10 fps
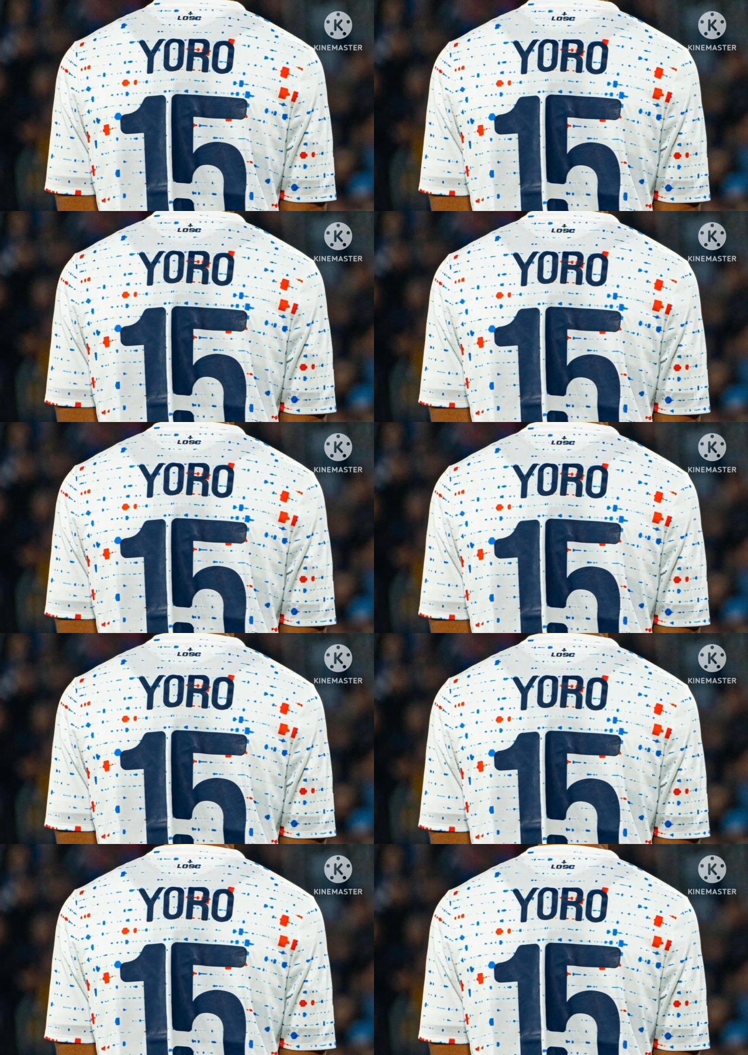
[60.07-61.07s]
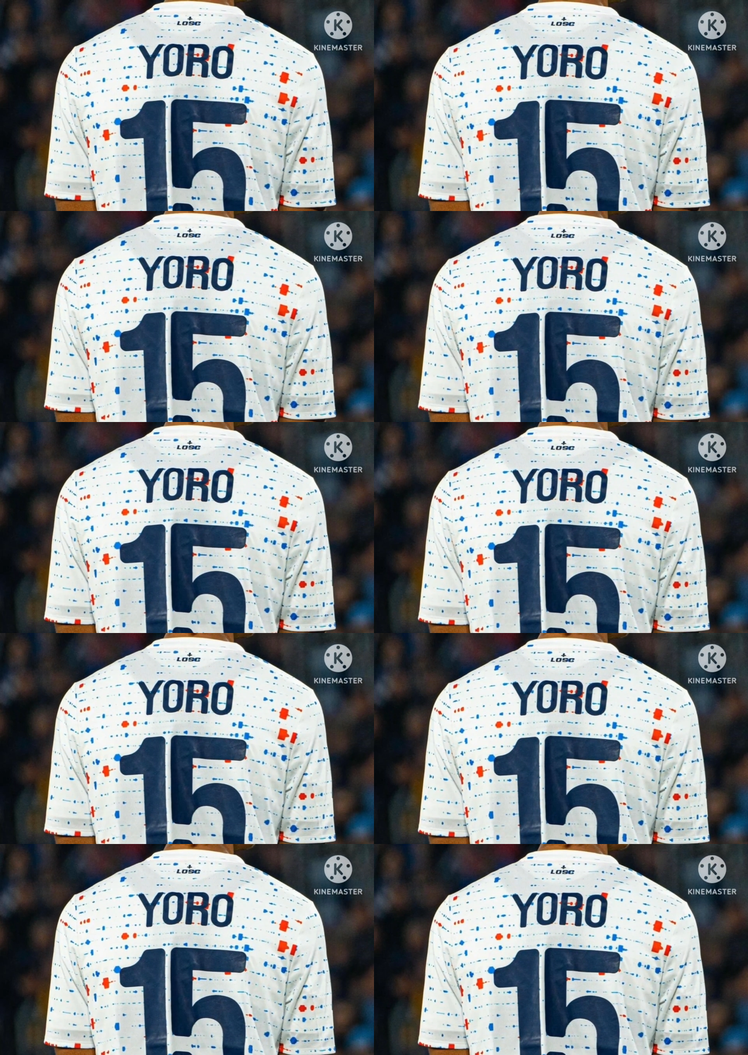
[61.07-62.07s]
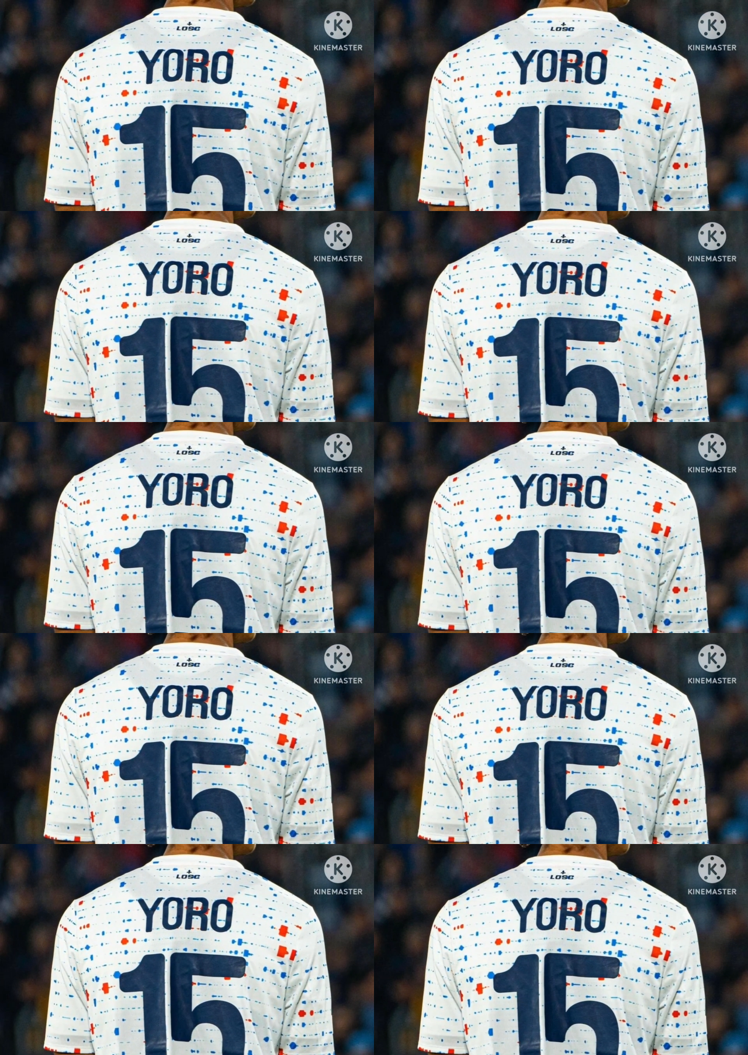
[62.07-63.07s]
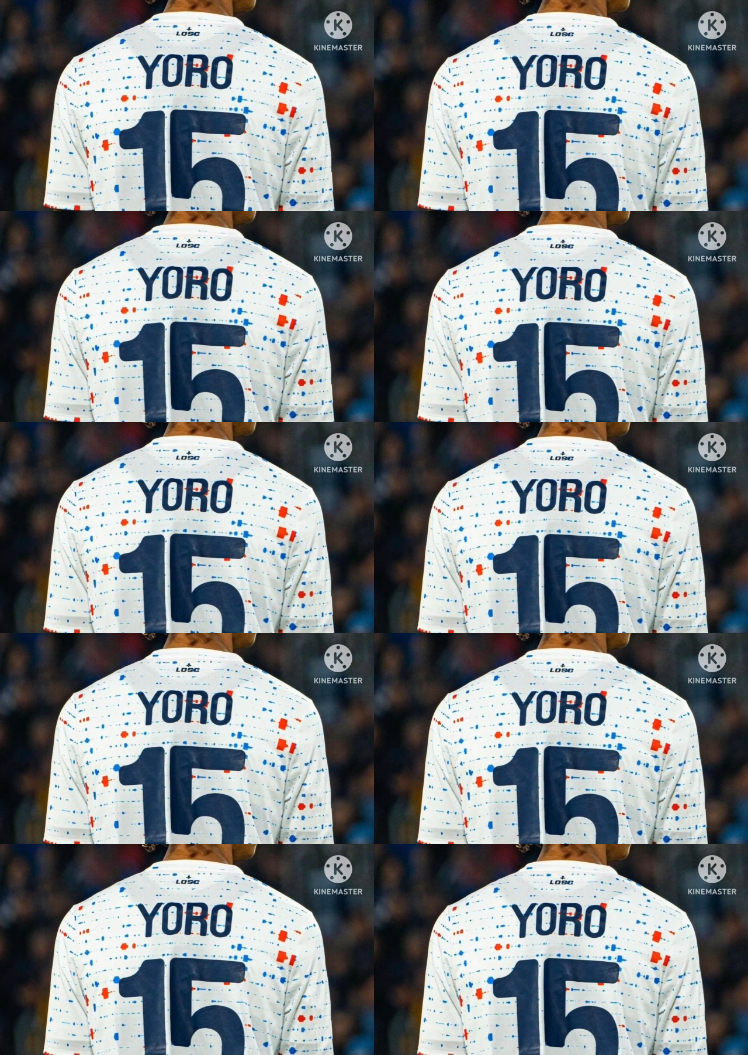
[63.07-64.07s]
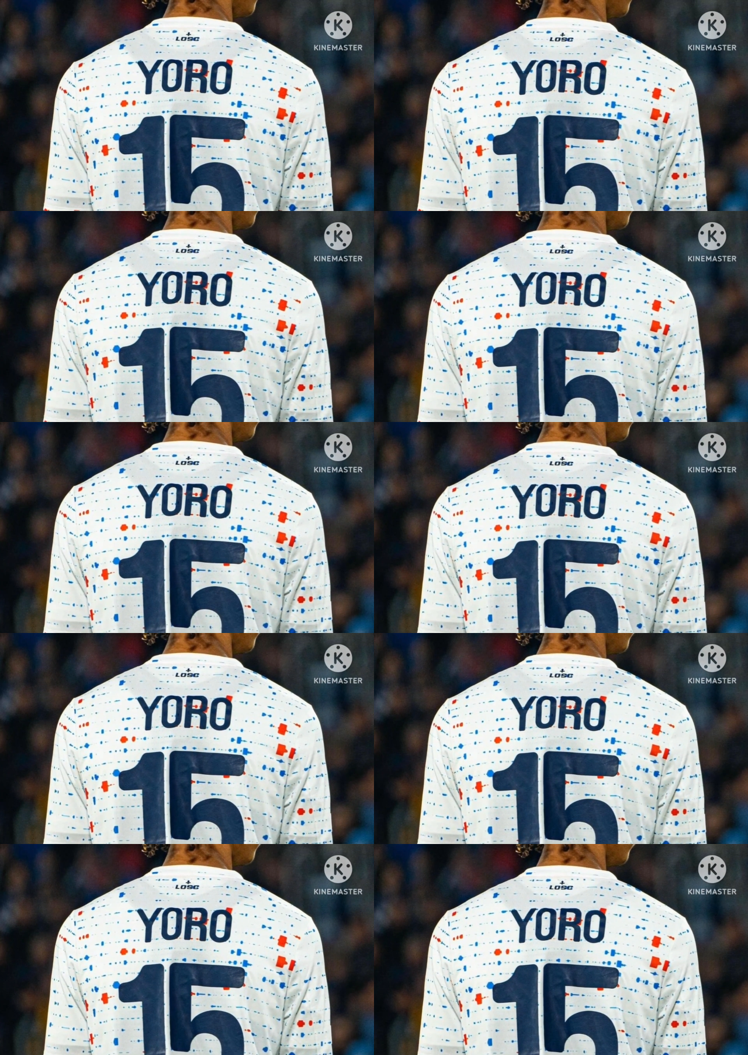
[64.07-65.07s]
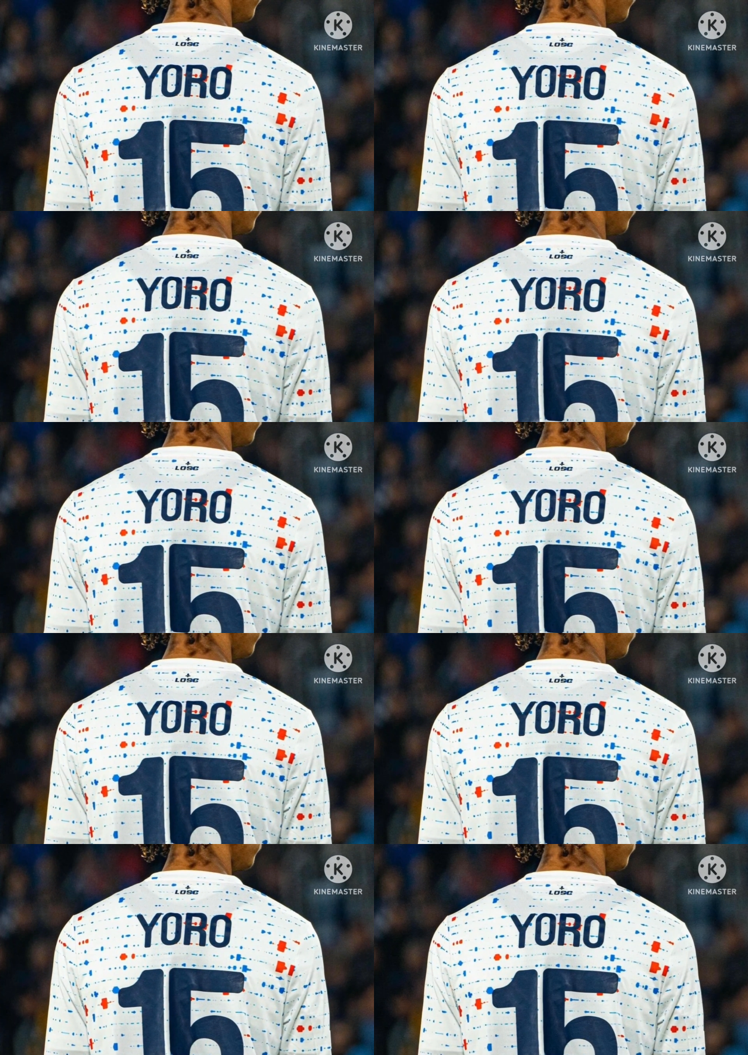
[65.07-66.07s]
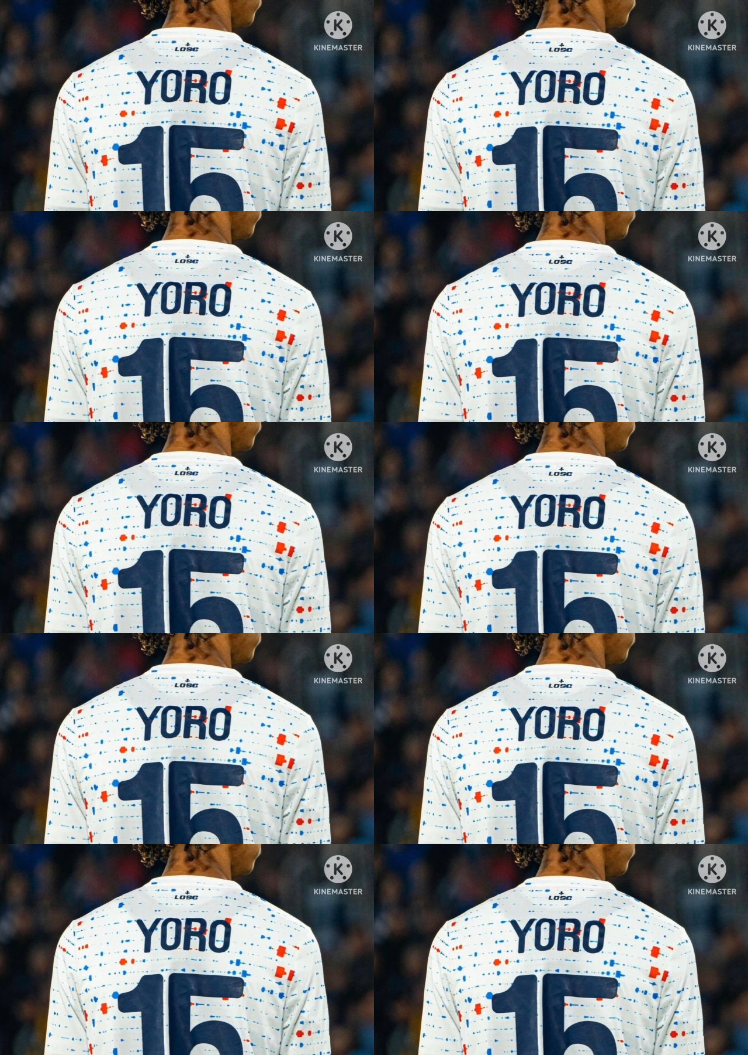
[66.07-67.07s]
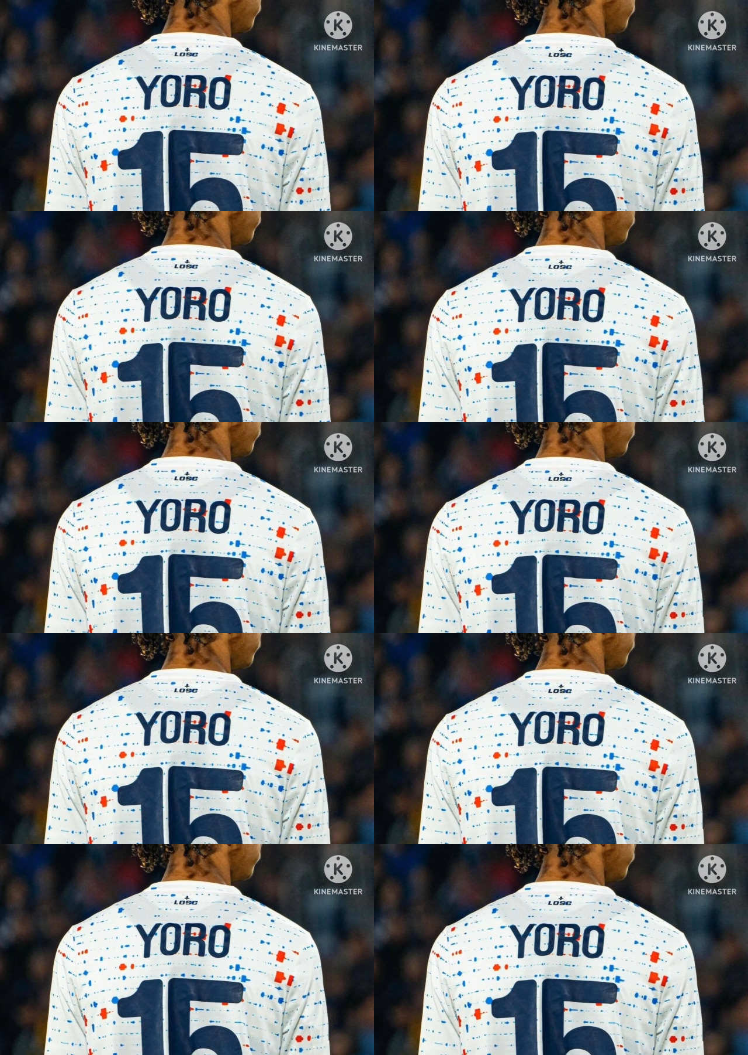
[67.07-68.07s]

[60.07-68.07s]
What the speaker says: No face is visible, so there are no lips to read.